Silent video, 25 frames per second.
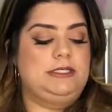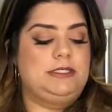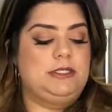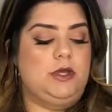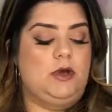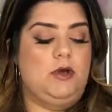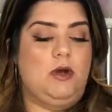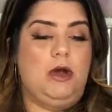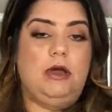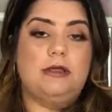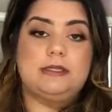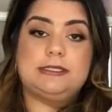
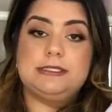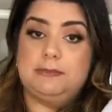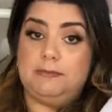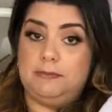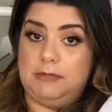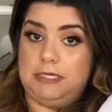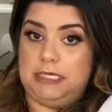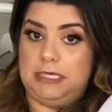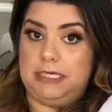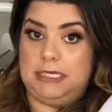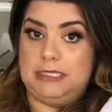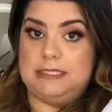So to
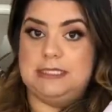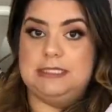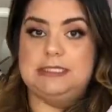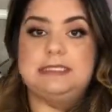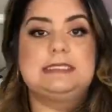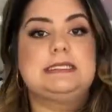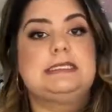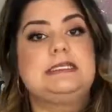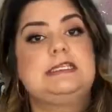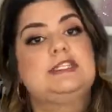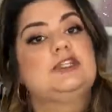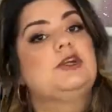me, this
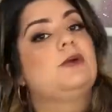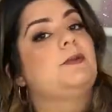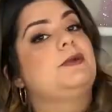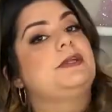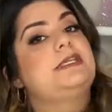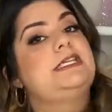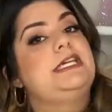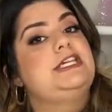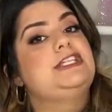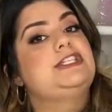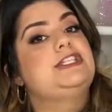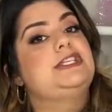is an
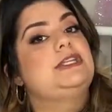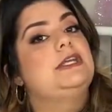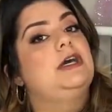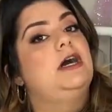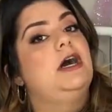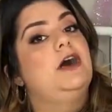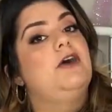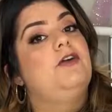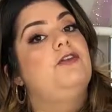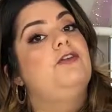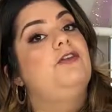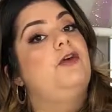interpretation
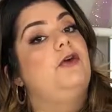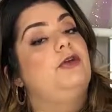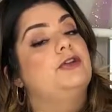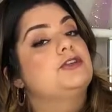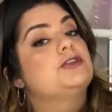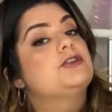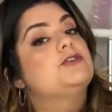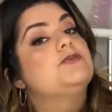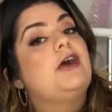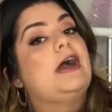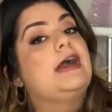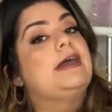of
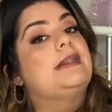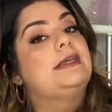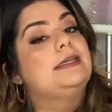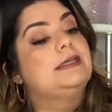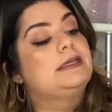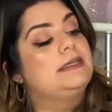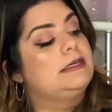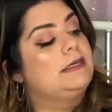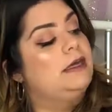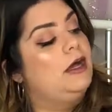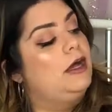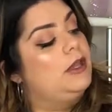
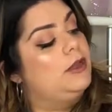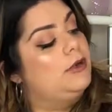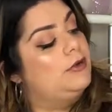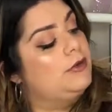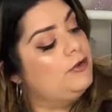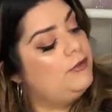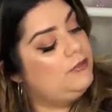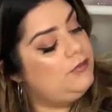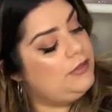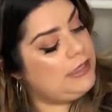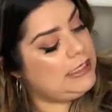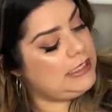ultraviolet, the color
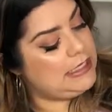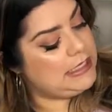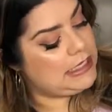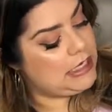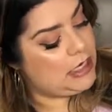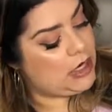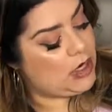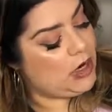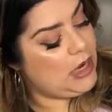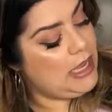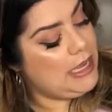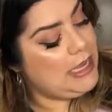of the
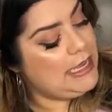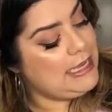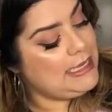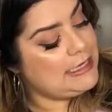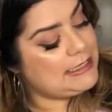year.